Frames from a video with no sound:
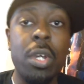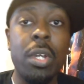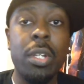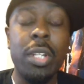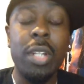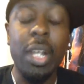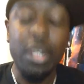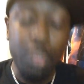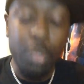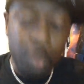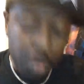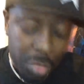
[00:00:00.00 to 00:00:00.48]

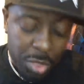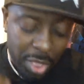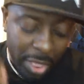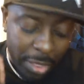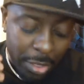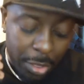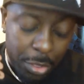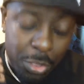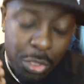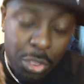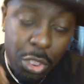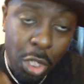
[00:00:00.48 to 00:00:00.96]
That dude's like
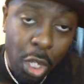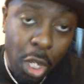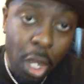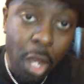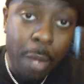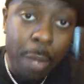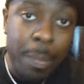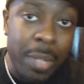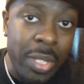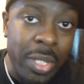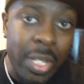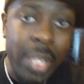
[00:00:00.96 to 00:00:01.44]
the
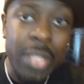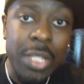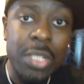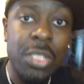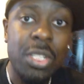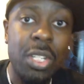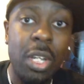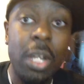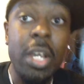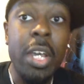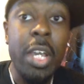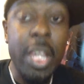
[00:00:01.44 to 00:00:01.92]

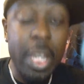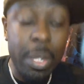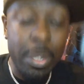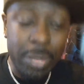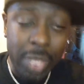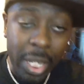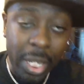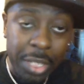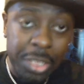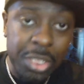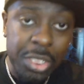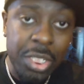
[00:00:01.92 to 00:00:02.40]
Terminator. He
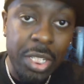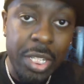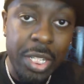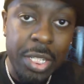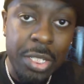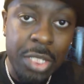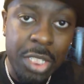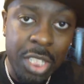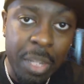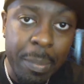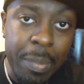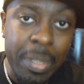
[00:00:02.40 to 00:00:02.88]
was actually
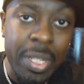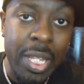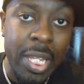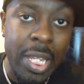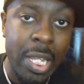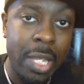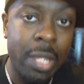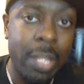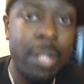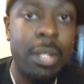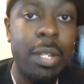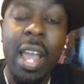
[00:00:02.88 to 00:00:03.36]

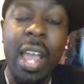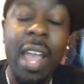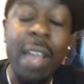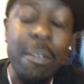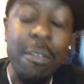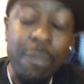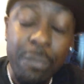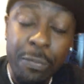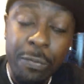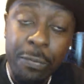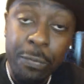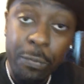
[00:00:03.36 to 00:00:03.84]
intimidating
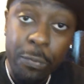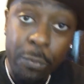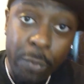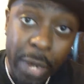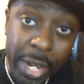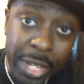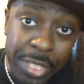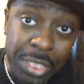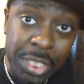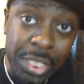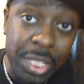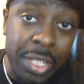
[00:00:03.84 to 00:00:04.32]
and
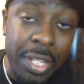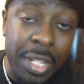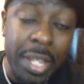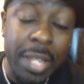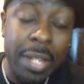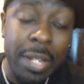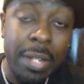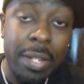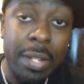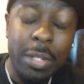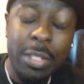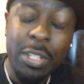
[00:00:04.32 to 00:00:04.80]

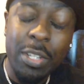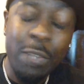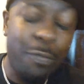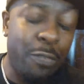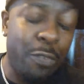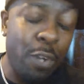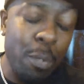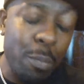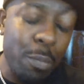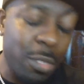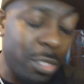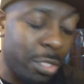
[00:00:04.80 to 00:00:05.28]
threatening. The
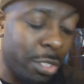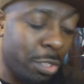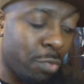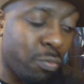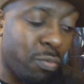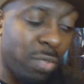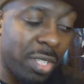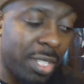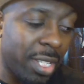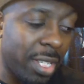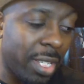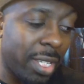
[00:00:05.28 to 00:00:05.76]
film was just
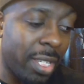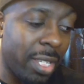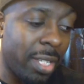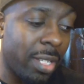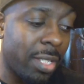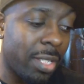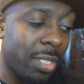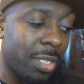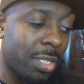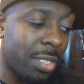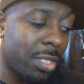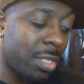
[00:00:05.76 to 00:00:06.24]

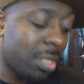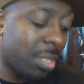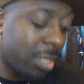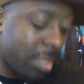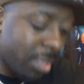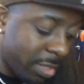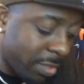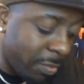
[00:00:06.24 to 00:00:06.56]
ridiculous.